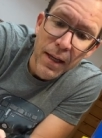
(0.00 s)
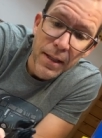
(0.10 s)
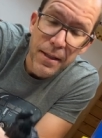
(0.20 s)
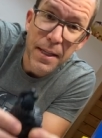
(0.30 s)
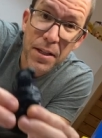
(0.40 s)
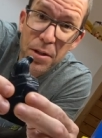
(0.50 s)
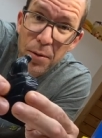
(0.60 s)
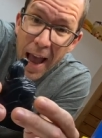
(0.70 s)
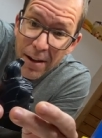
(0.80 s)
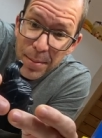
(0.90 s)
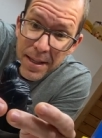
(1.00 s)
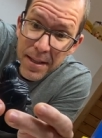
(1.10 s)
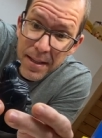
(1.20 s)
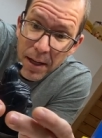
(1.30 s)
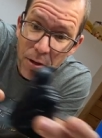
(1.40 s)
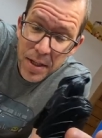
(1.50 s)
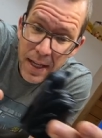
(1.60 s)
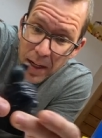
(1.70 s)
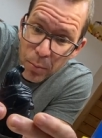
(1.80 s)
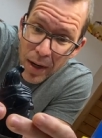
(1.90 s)
It's these two half pieces that are just
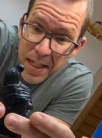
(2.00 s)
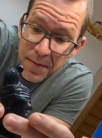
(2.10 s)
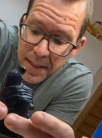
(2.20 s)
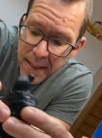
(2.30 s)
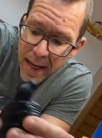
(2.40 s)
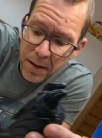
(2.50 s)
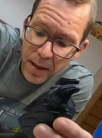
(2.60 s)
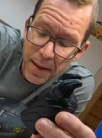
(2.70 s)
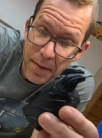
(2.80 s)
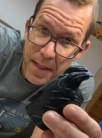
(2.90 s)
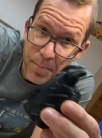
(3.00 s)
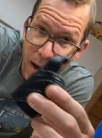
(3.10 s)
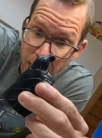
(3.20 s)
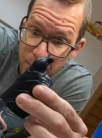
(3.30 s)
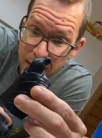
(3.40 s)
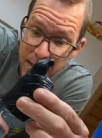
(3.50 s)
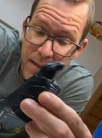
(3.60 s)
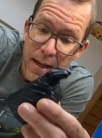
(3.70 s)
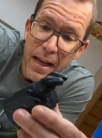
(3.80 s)
kind of press fit together, and then this bottom piece.